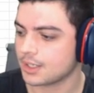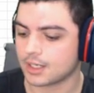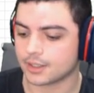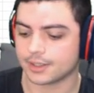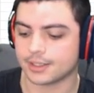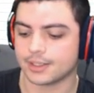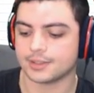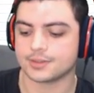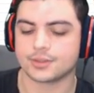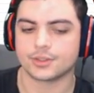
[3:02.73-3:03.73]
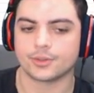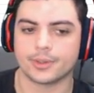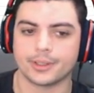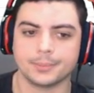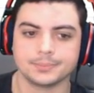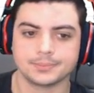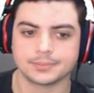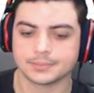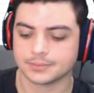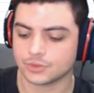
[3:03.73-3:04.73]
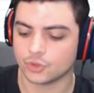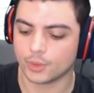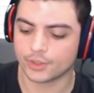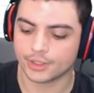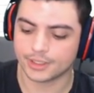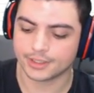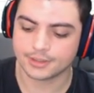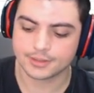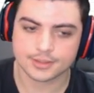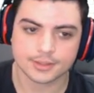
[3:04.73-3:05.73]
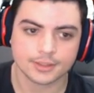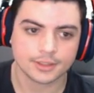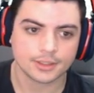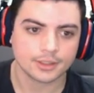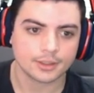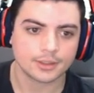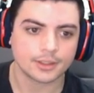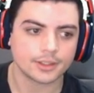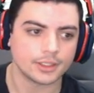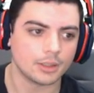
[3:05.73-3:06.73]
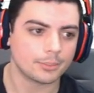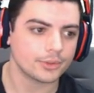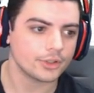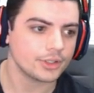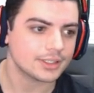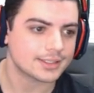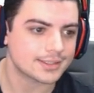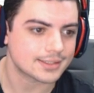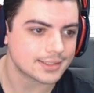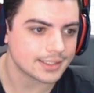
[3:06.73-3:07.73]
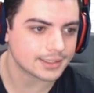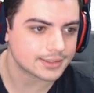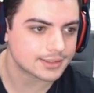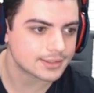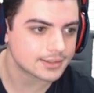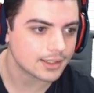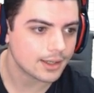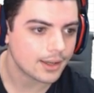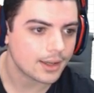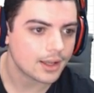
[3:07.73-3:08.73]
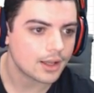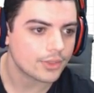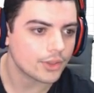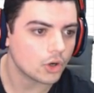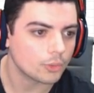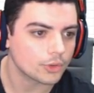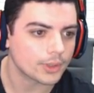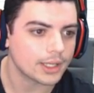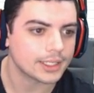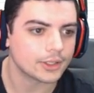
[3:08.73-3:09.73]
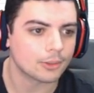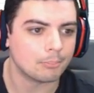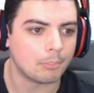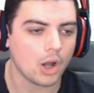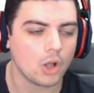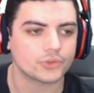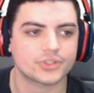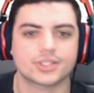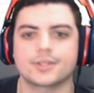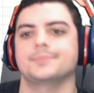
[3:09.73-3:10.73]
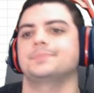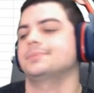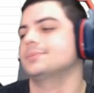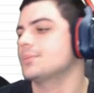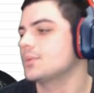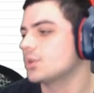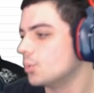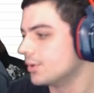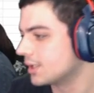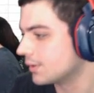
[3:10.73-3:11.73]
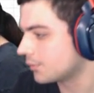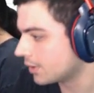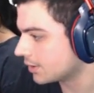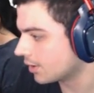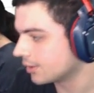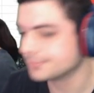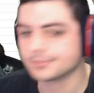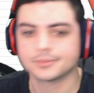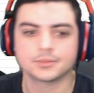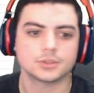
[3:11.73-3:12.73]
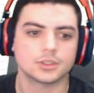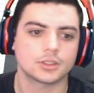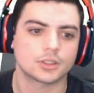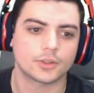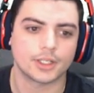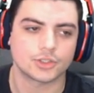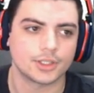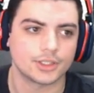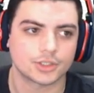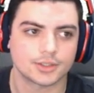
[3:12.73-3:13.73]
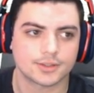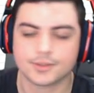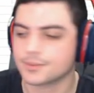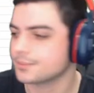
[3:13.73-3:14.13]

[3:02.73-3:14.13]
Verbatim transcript: All right, guys, you ready? The winner is number six, the homie right here, Bolt. You win the giveaway, dog. Congratulations.